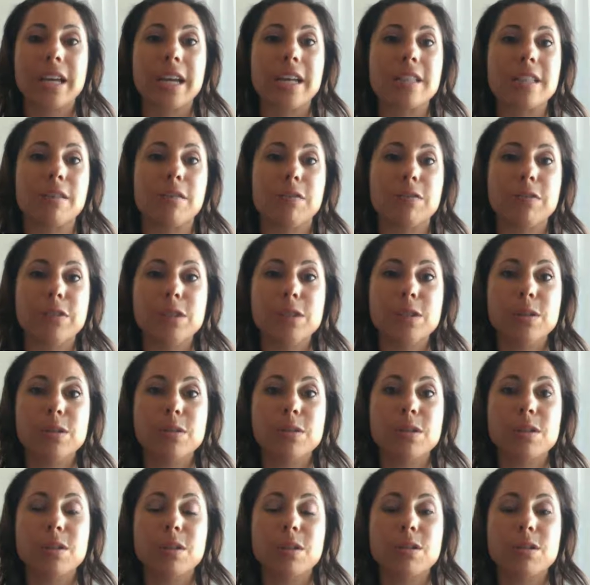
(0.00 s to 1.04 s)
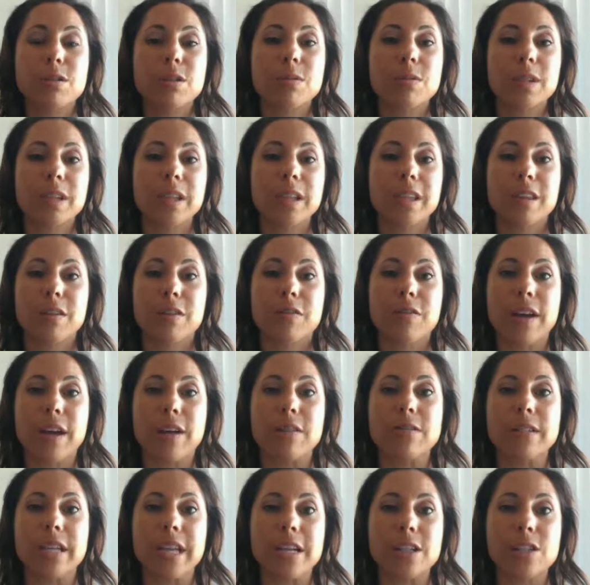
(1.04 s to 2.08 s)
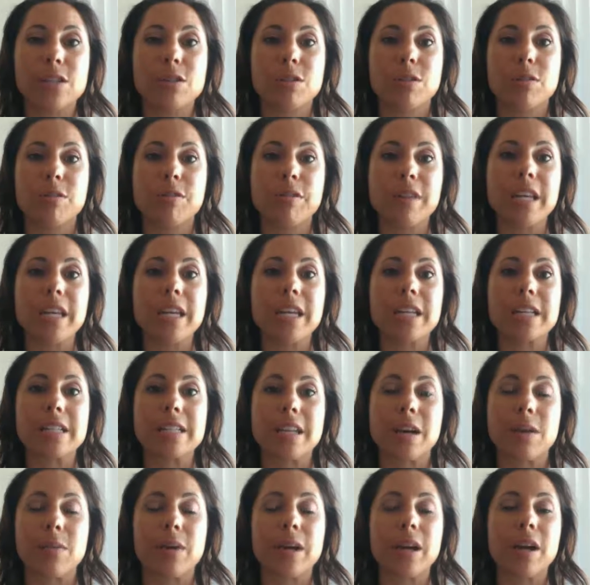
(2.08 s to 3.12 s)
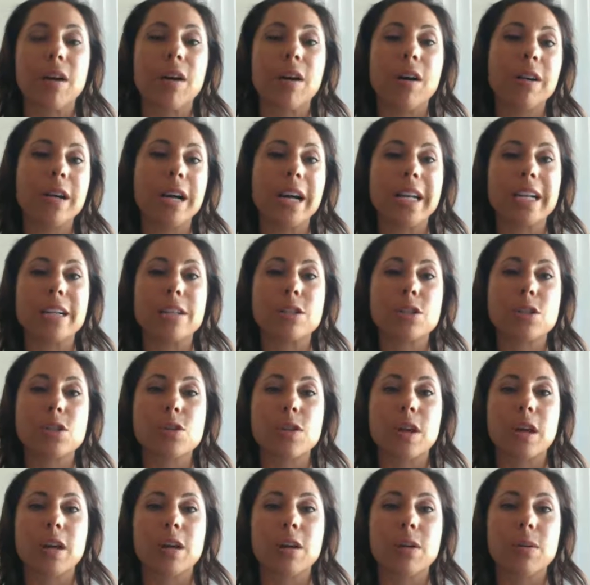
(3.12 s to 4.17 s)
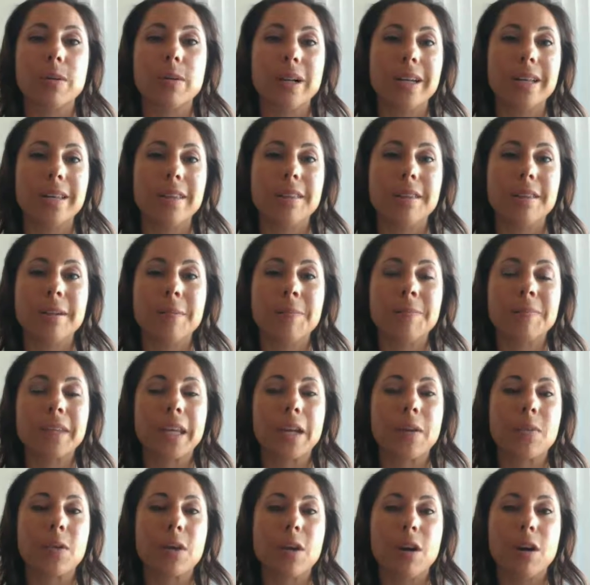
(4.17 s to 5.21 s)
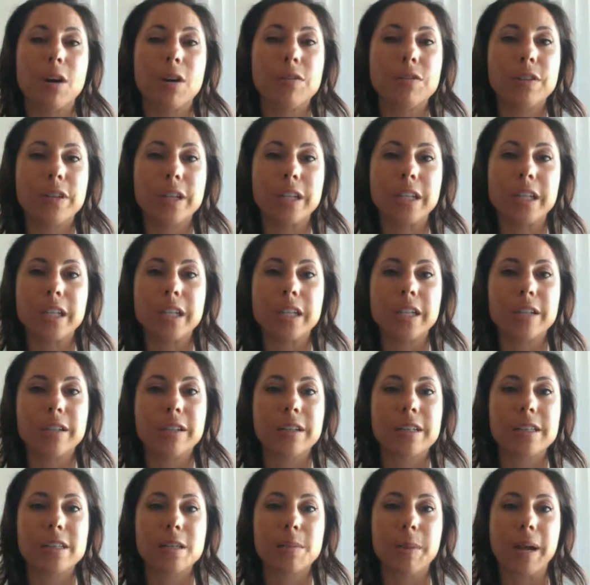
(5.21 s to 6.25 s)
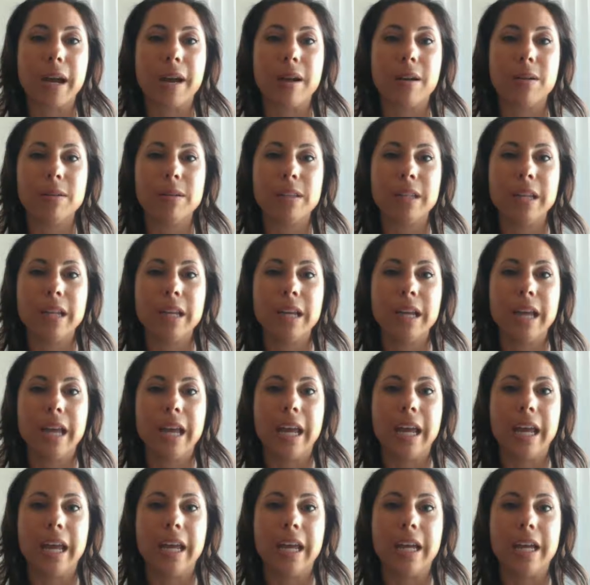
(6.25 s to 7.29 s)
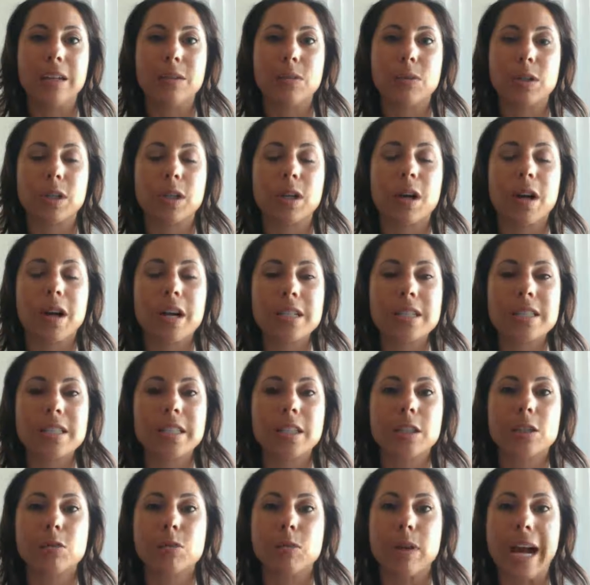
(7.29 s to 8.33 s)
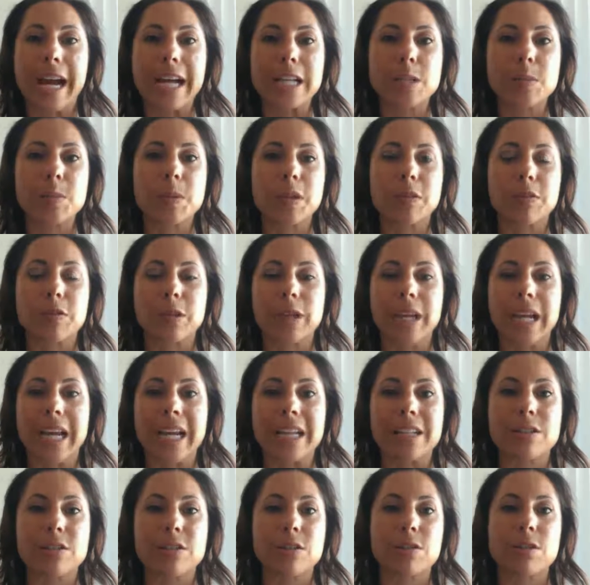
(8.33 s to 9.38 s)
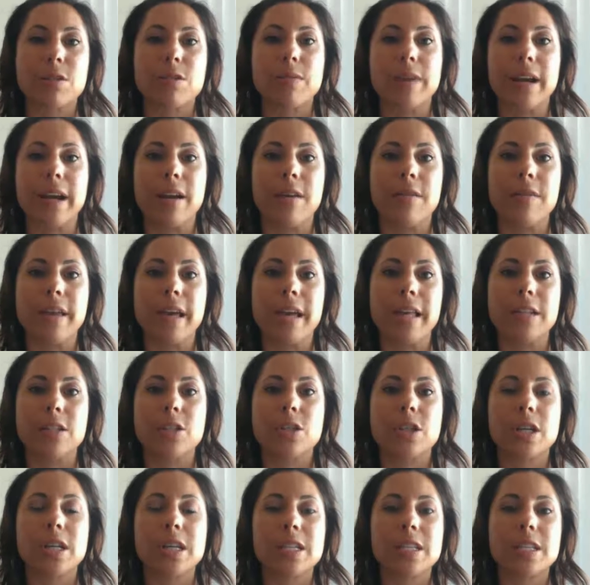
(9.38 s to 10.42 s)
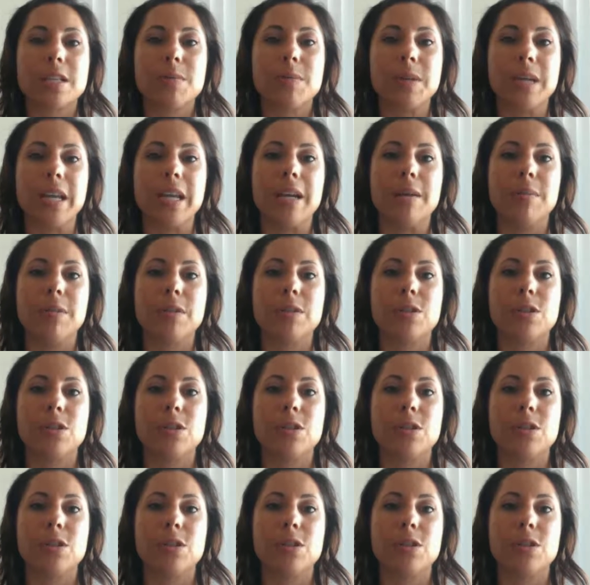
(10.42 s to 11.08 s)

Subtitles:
Exercise and foods. Those are really the foundational things that we all kind of struggle with, and we're all very curious about. And we're constantly grasping for answers around that just to be